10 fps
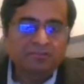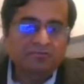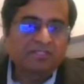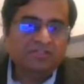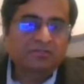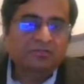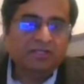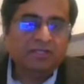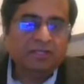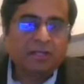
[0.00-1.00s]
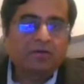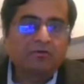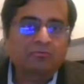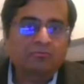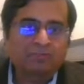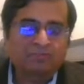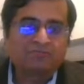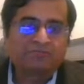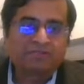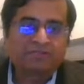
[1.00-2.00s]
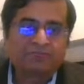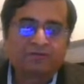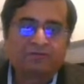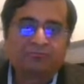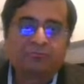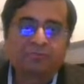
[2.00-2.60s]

Now let's look at how within Weatherford,